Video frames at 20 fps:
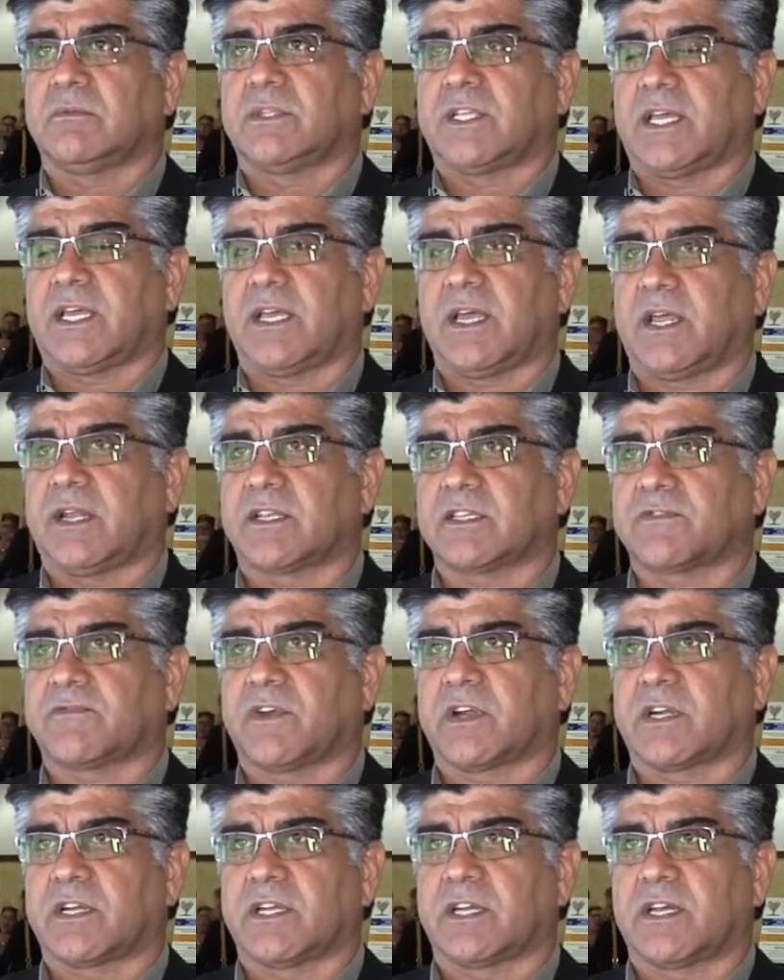day, and it's
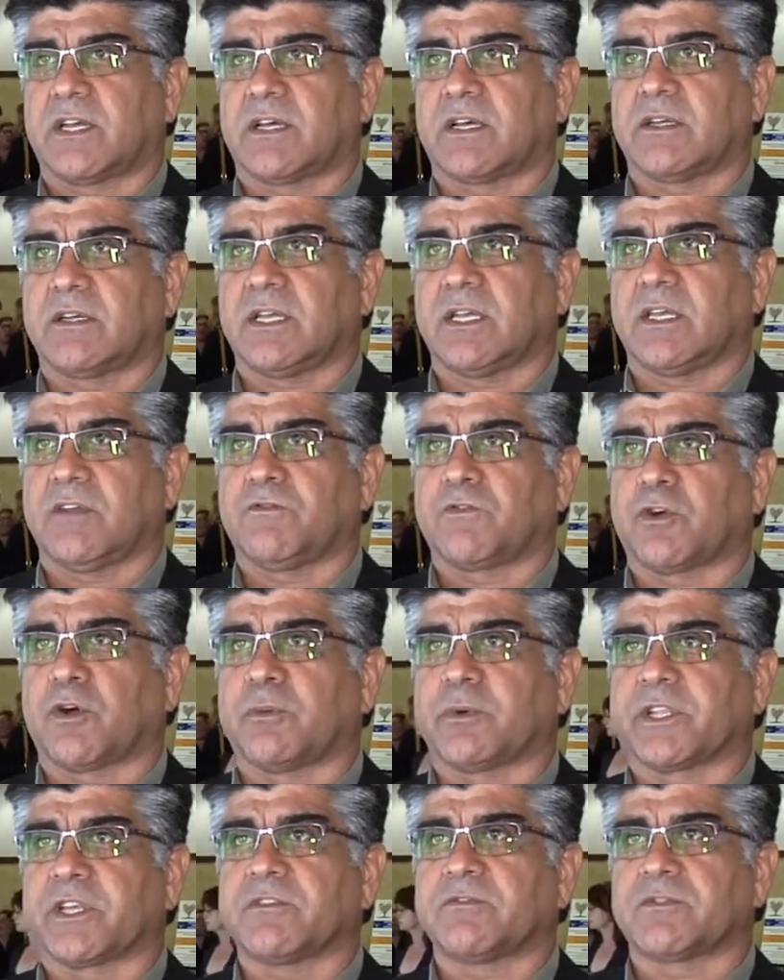very
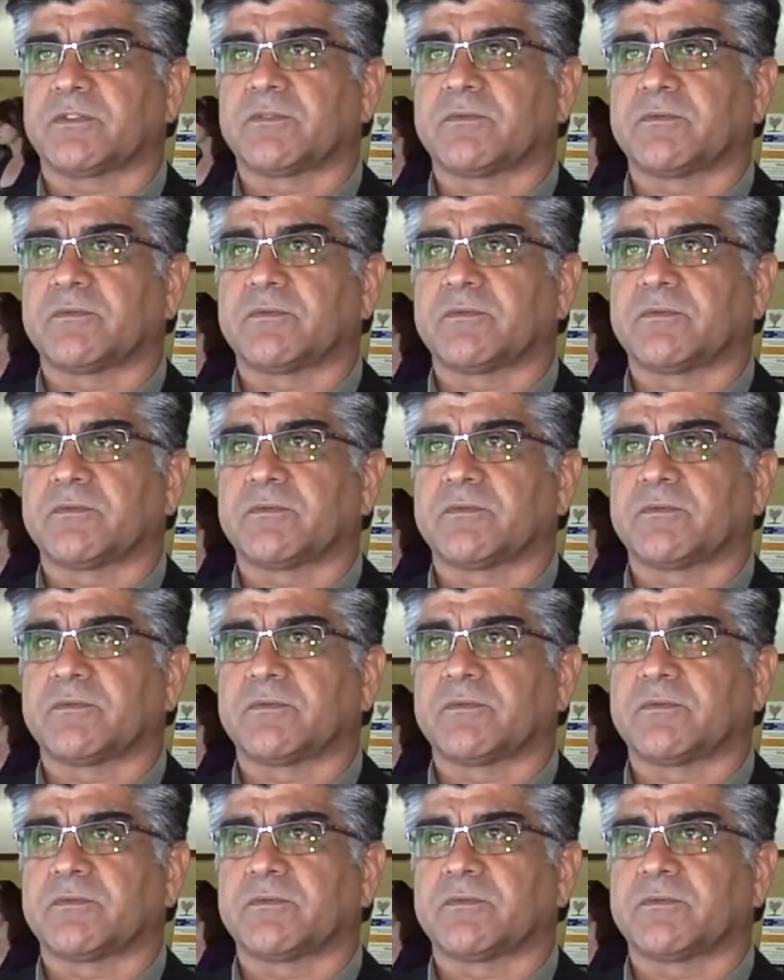informative.